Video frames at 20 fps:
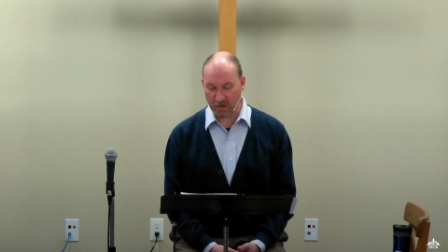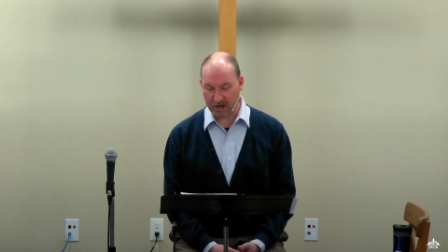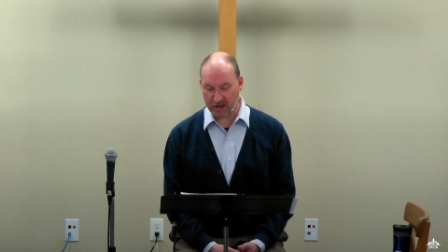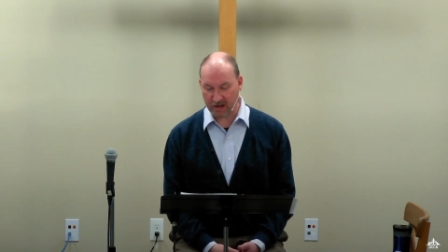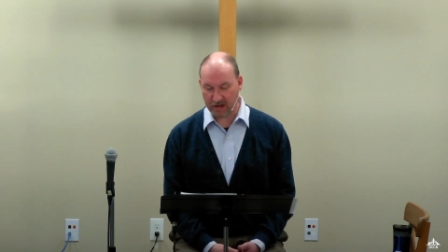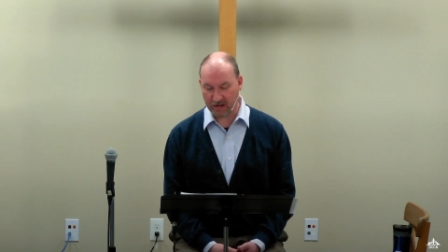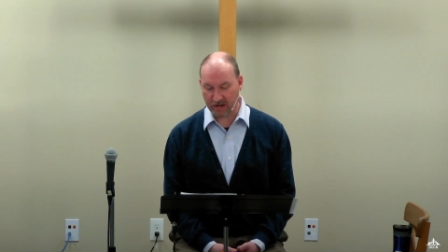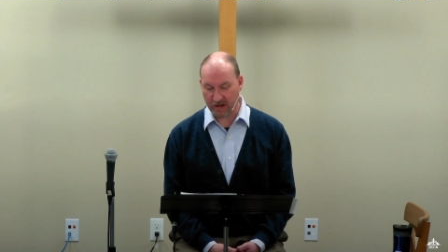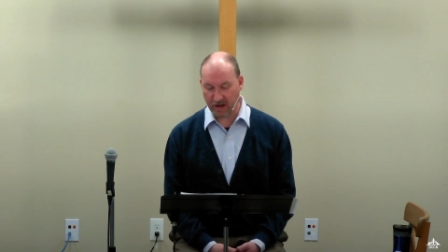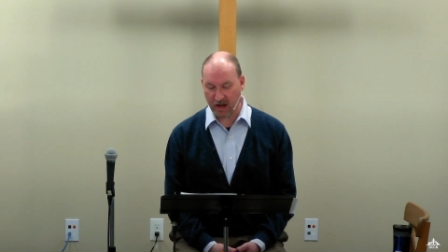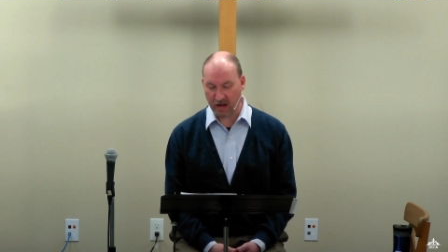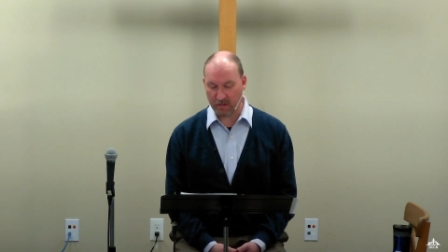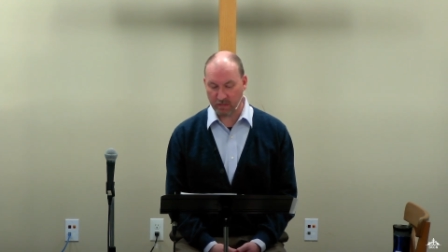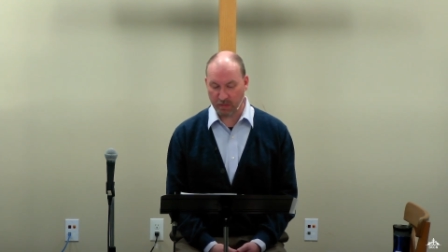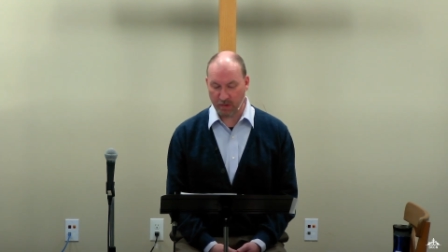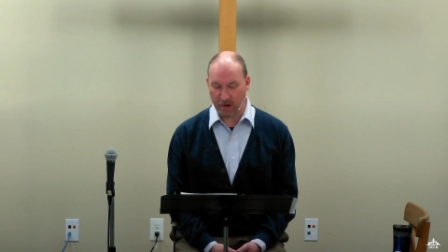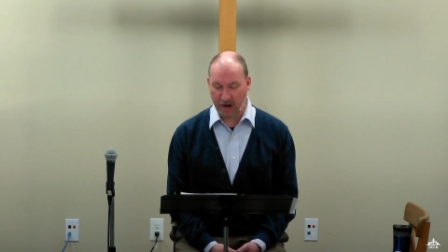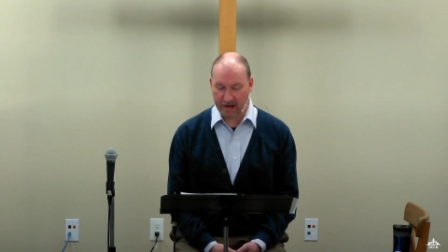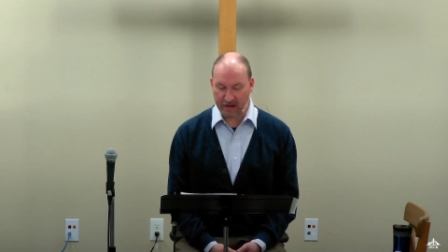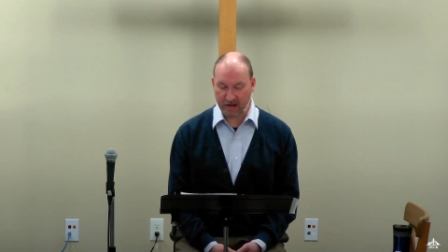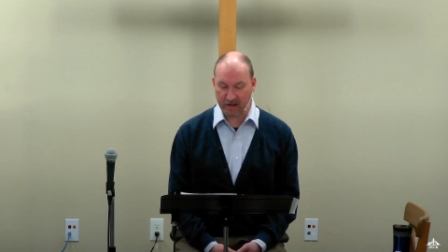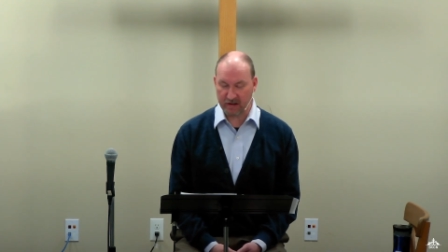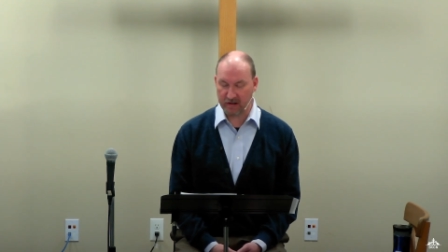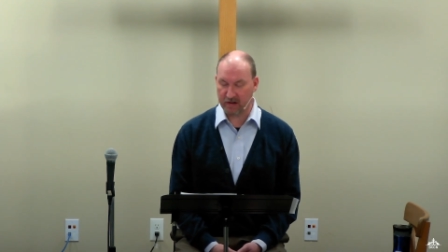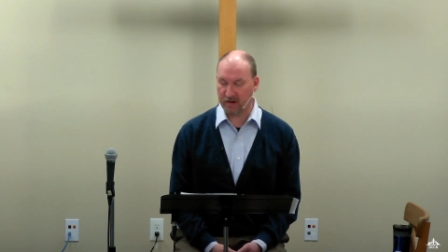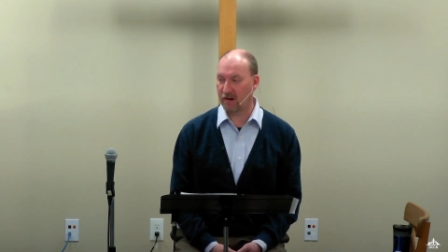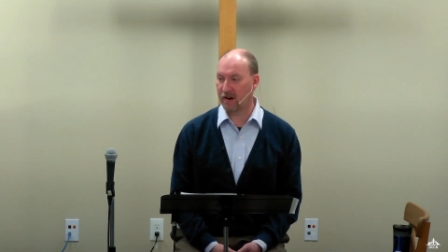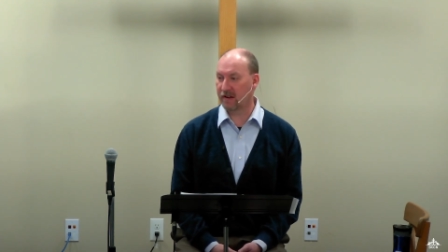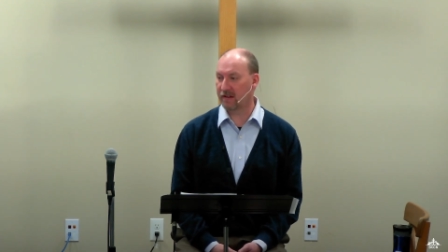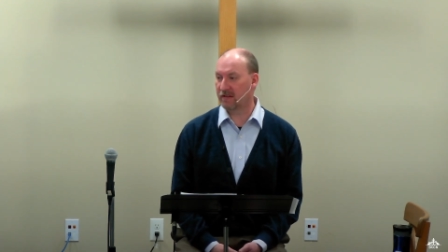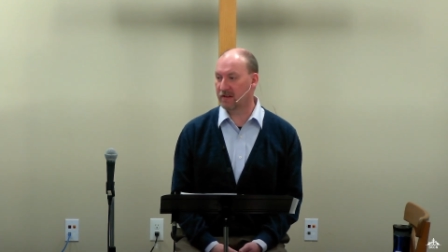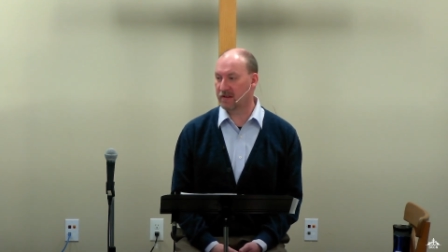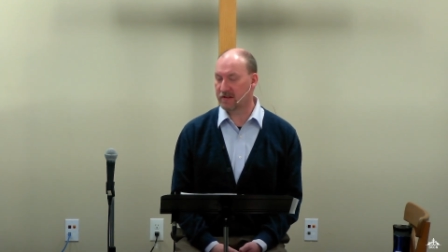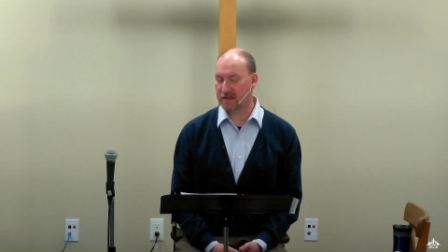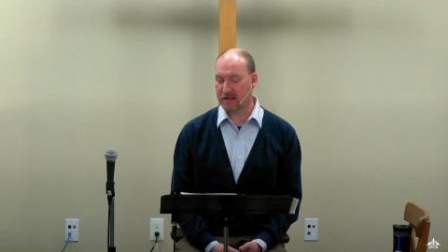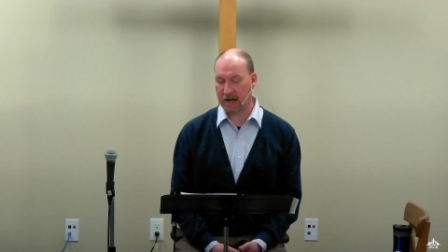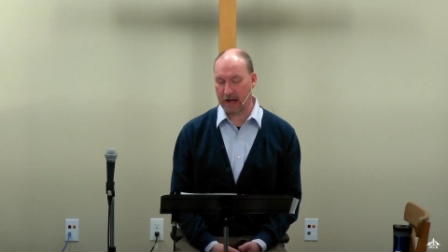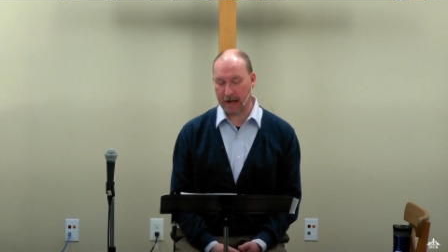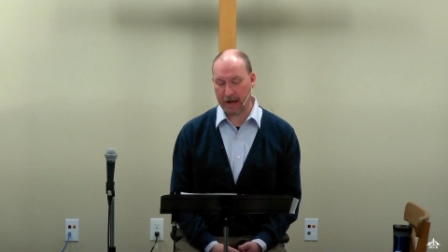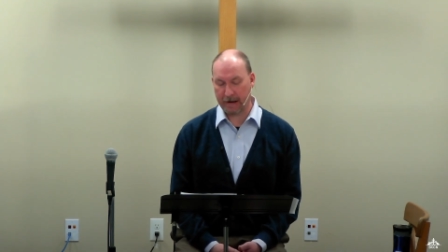he had gotten pregnant during this
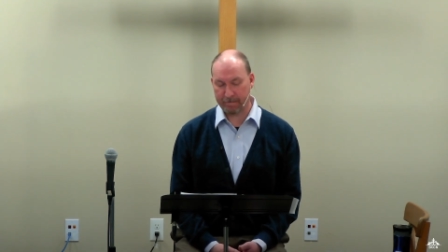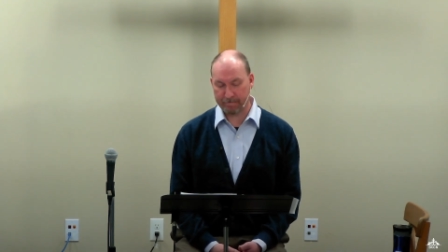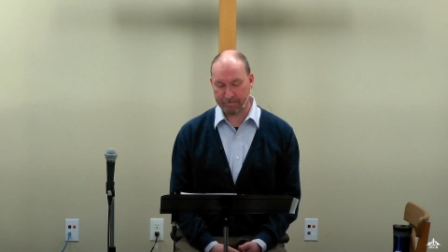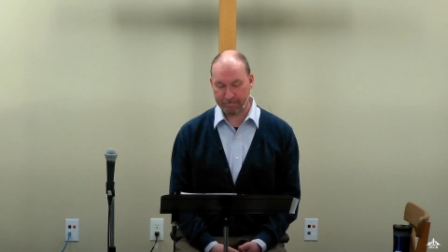time.